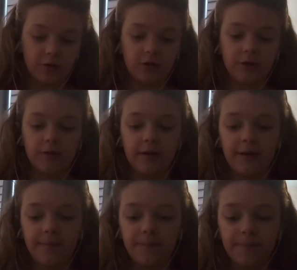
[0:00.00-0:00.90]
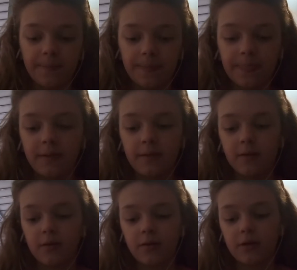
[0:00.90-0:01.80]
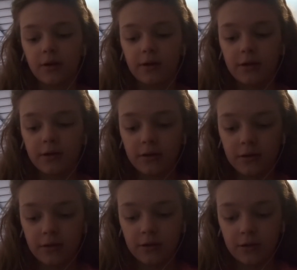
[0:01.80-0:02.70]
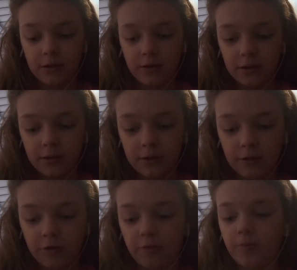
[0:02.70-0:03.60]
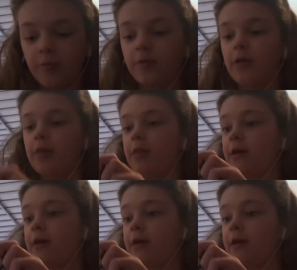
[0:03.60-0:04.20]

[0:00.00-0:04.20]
And then I'm going to smother that